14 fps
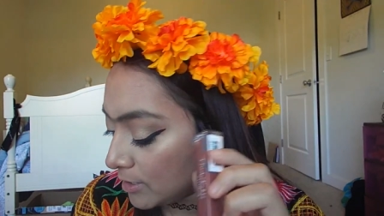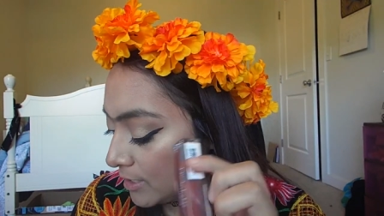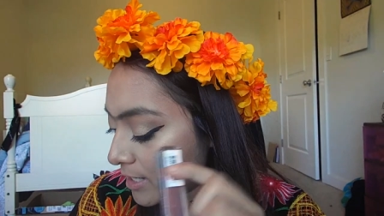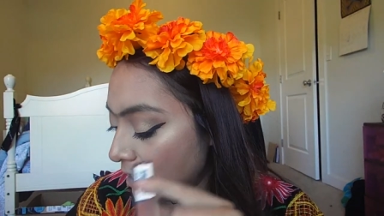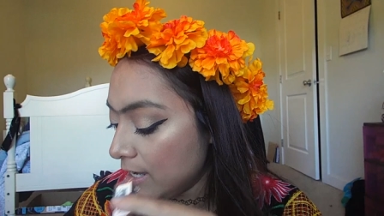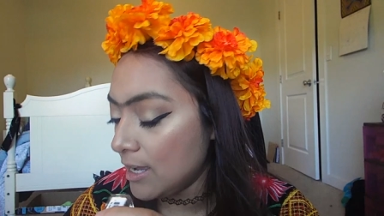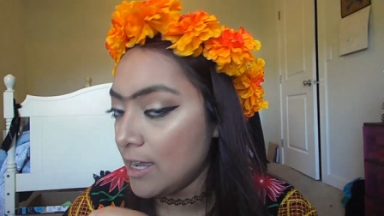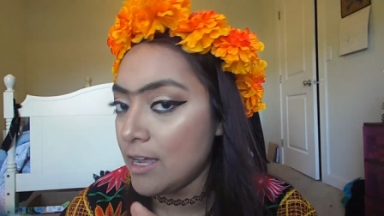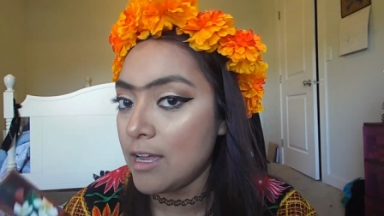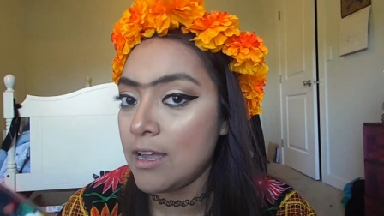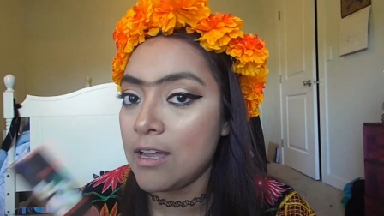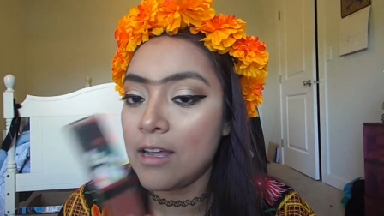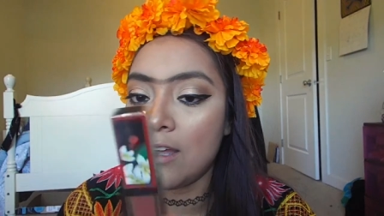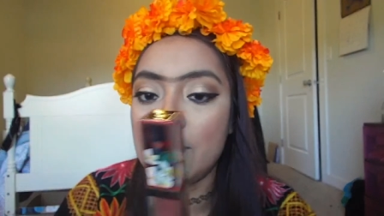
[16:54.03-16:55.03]
Uh,
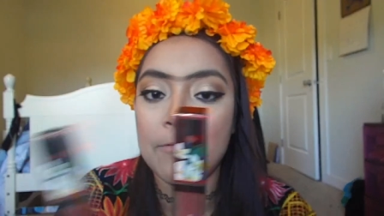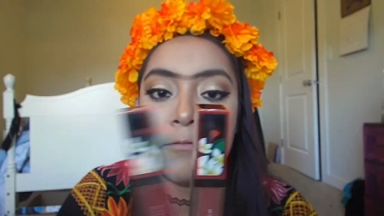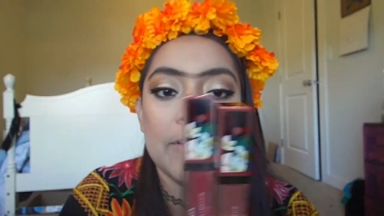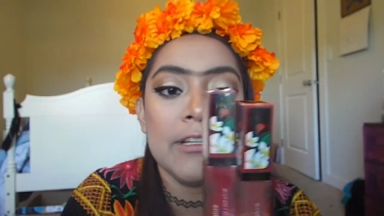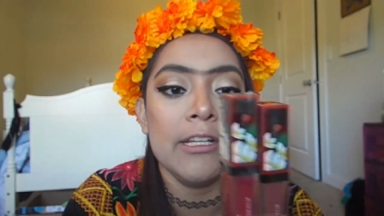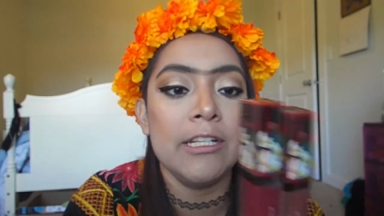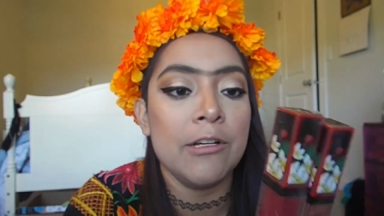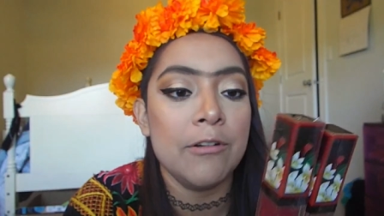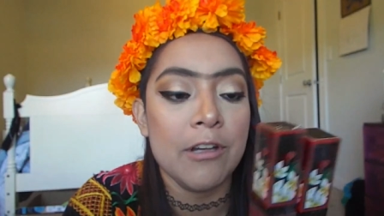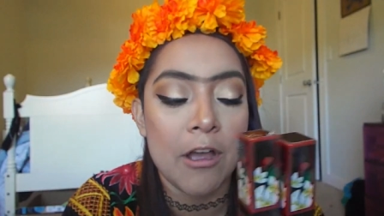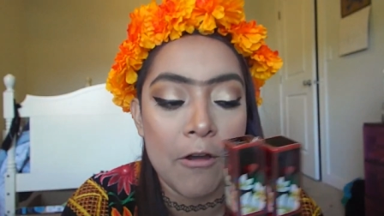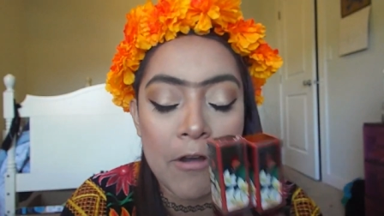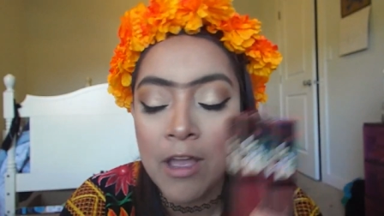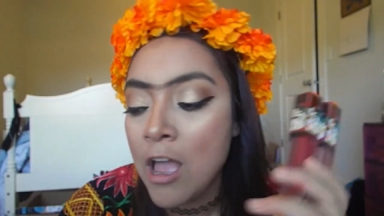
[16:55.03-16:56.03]
I really don't
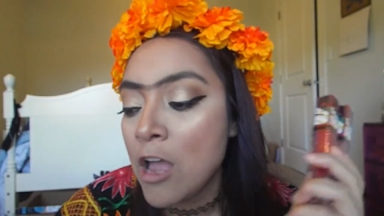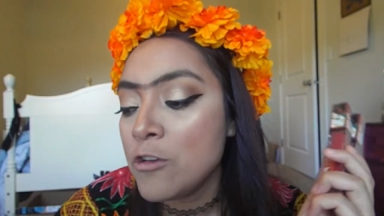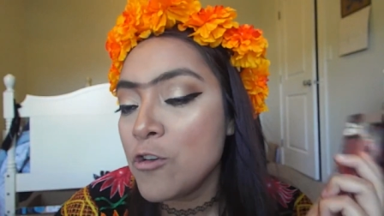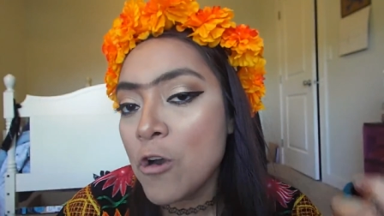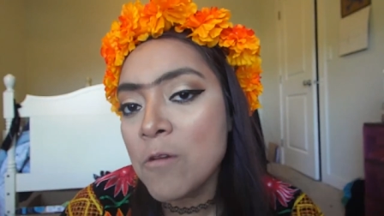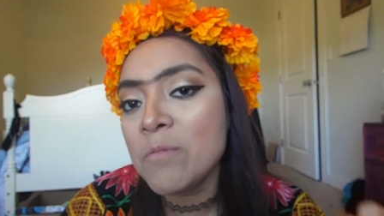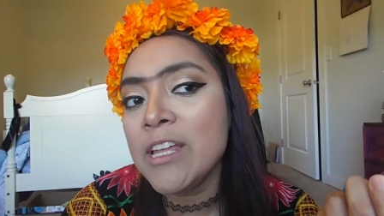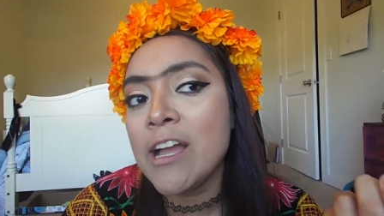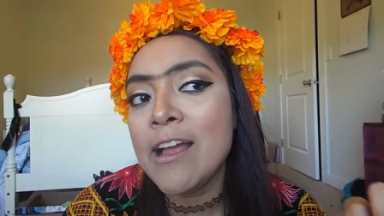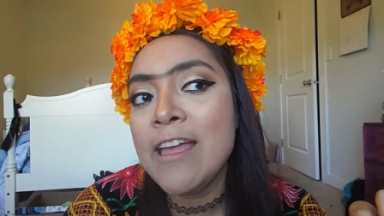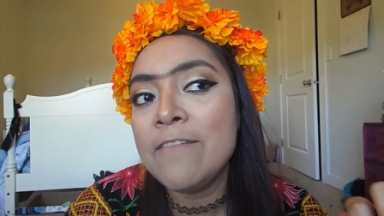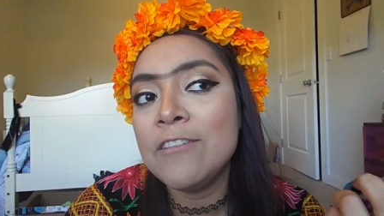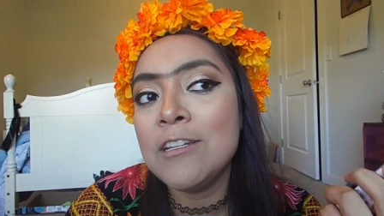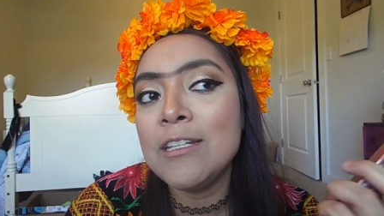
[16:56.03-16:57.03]
know. Normally,
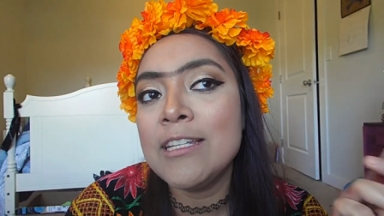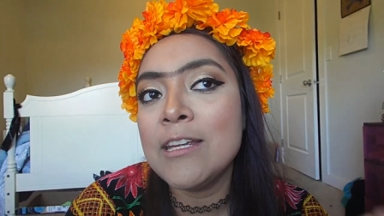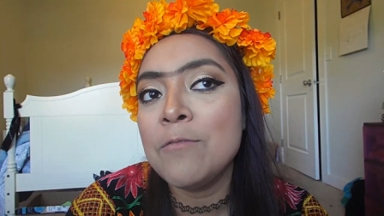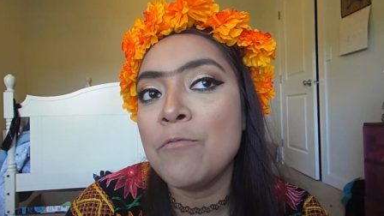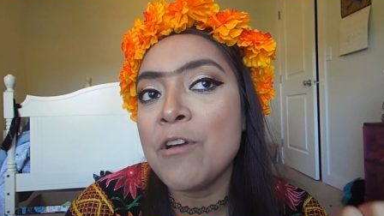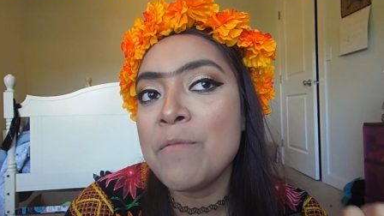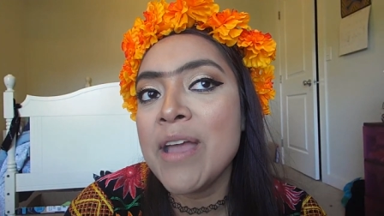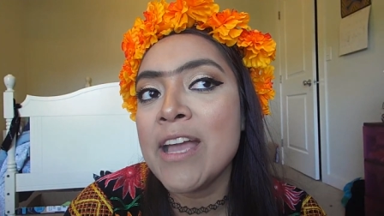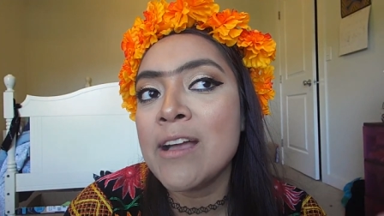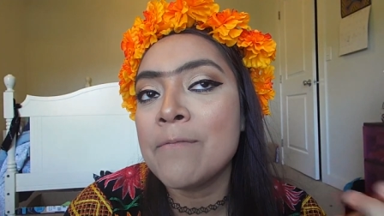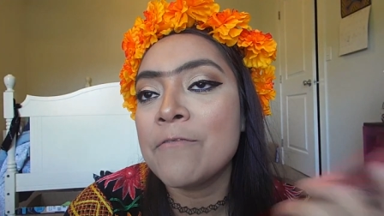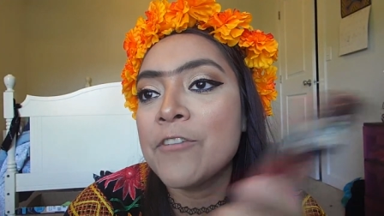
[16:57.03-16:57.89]
if she did wear makeup,